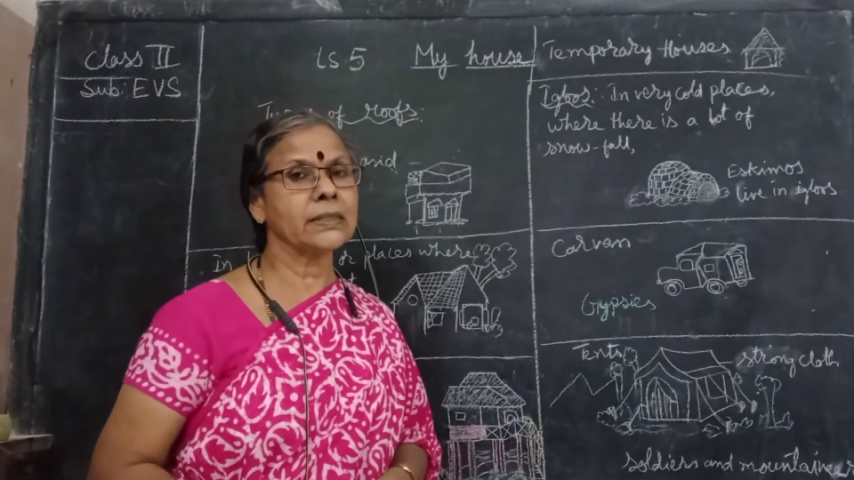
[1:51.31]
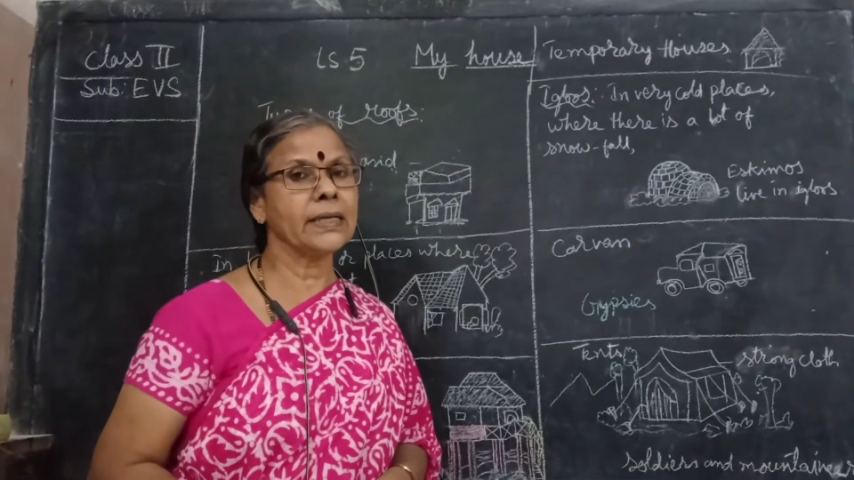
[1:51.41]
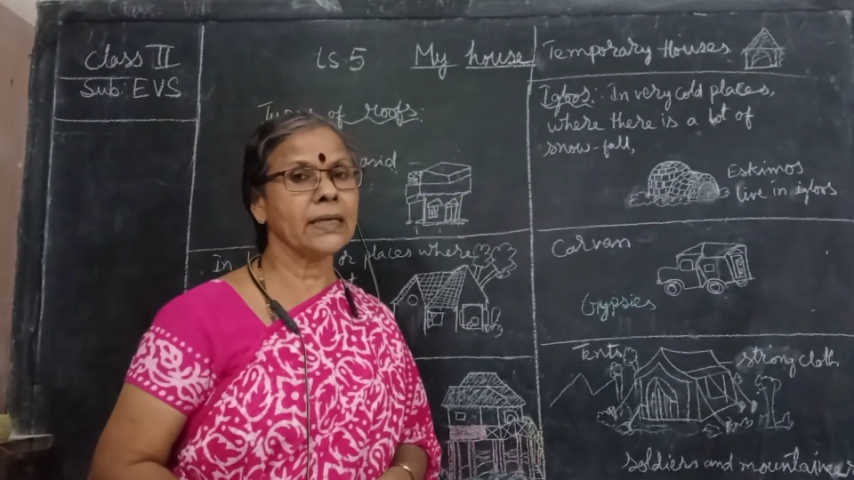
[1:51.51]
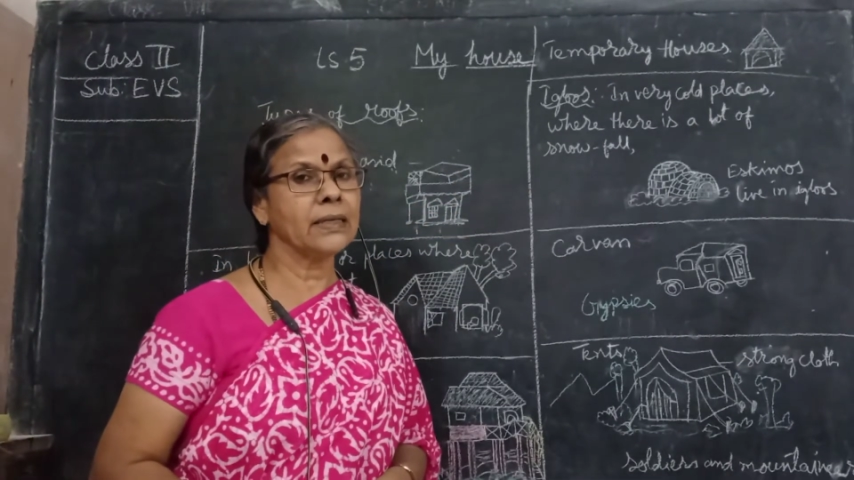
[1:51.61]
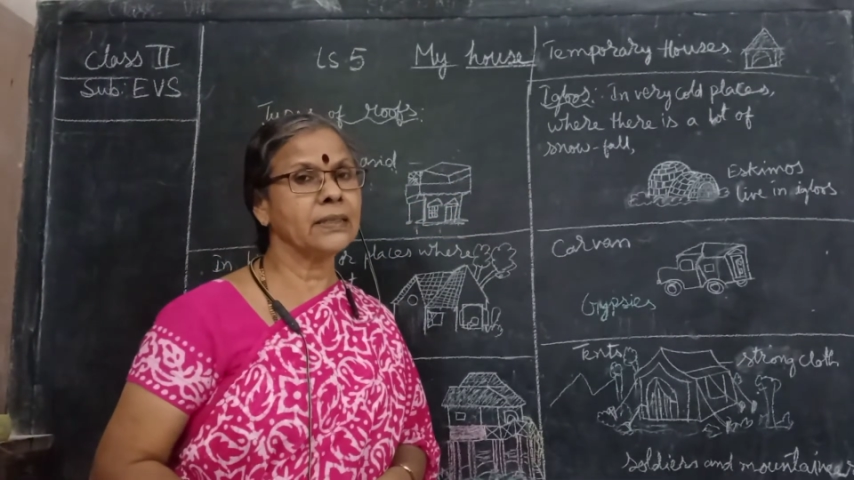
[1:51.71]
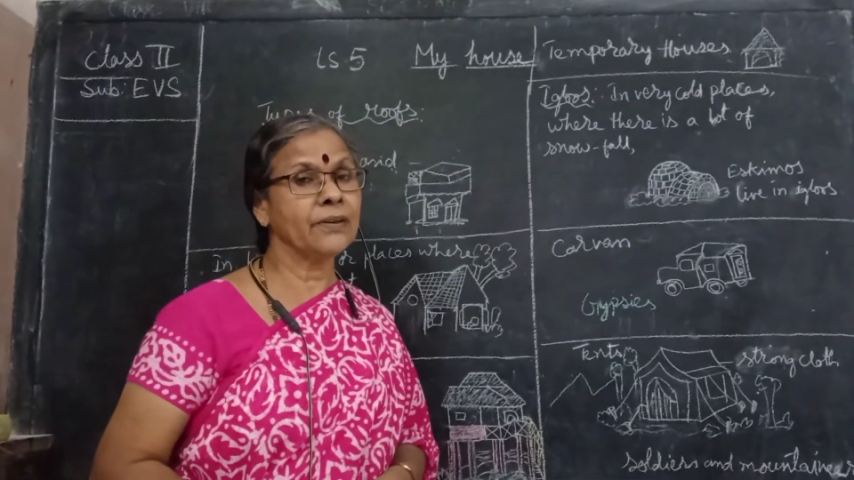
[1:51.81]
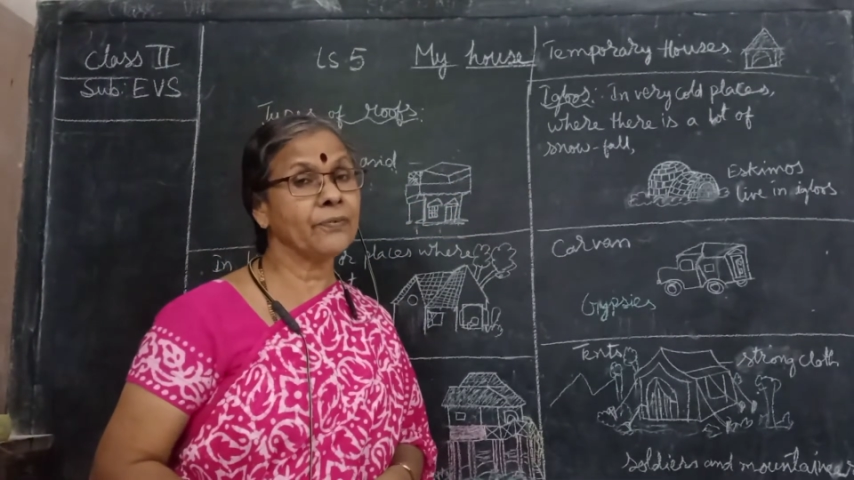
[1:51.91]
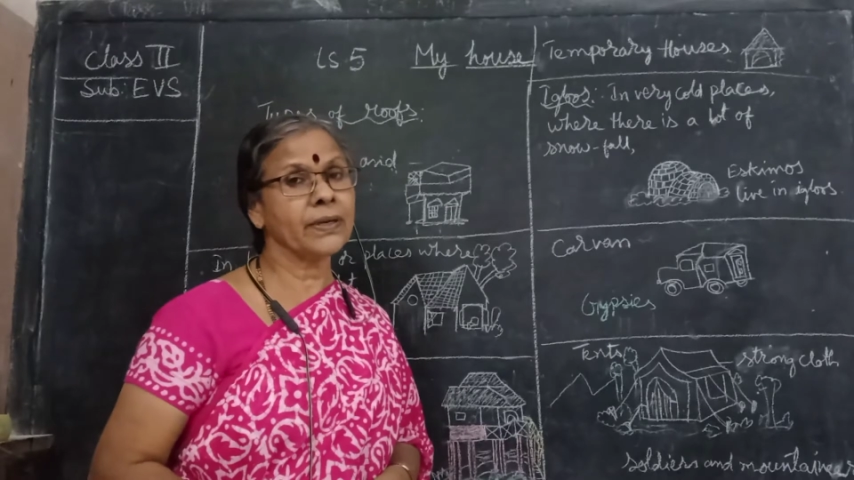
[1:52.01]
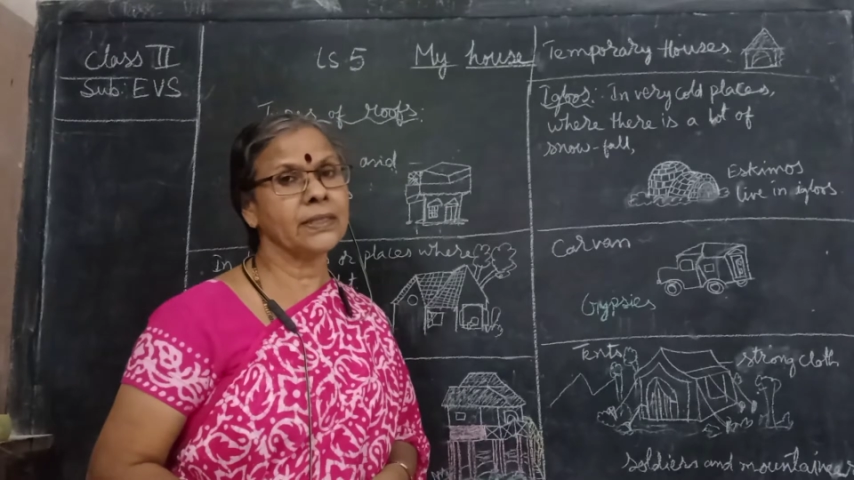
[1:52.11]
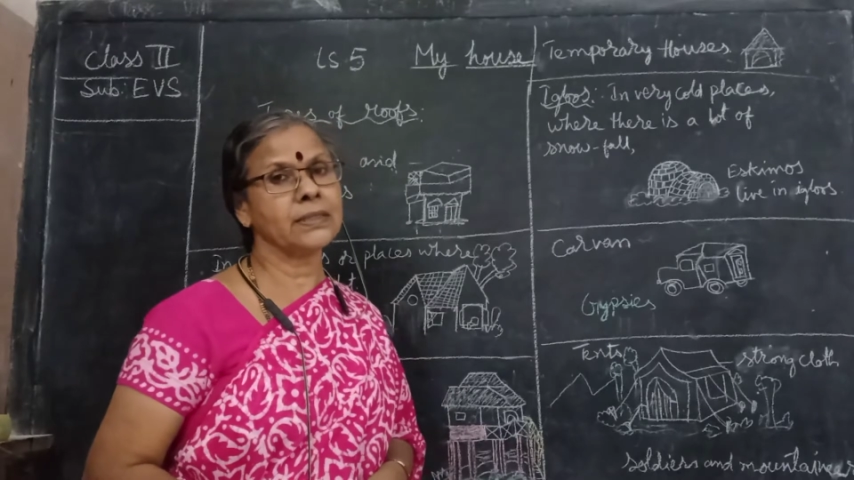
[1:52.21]
there are
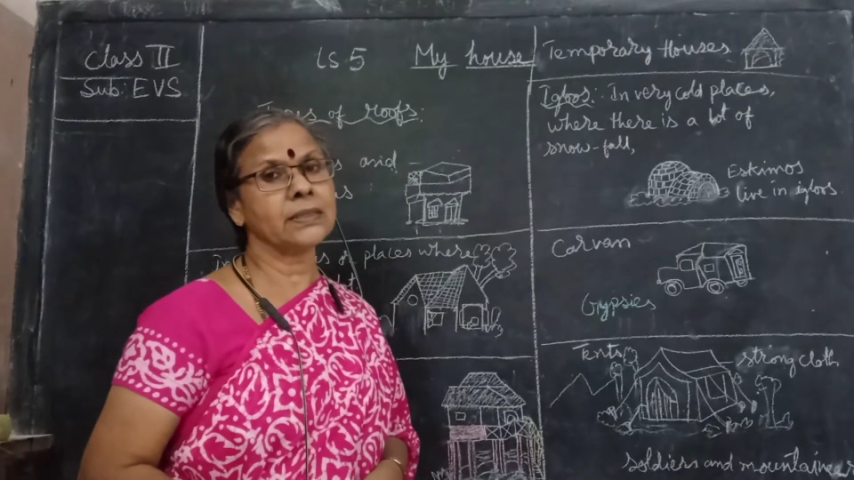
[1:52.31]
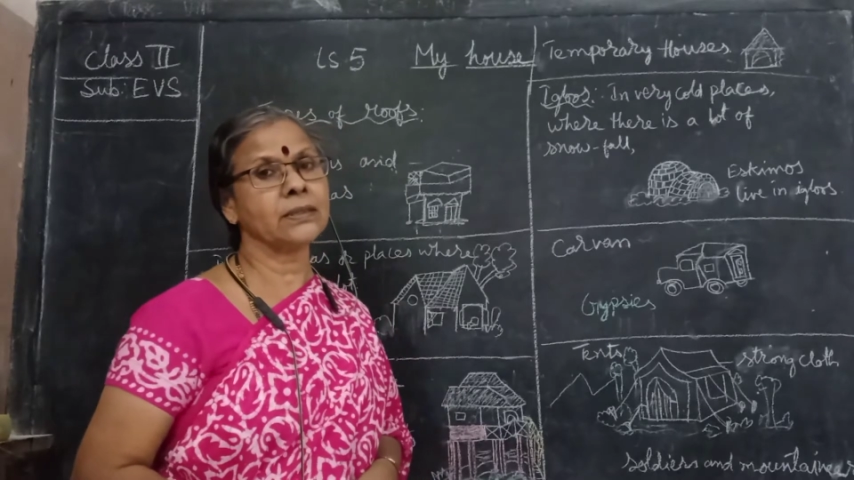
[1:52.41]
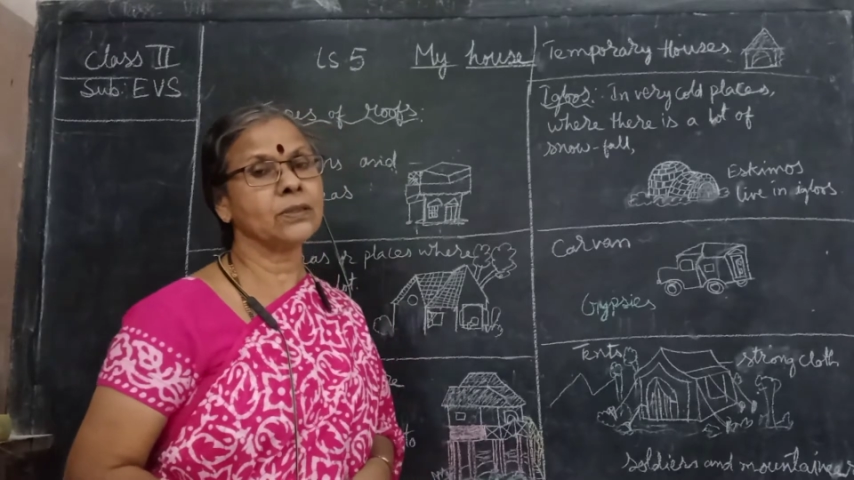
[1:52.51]
different,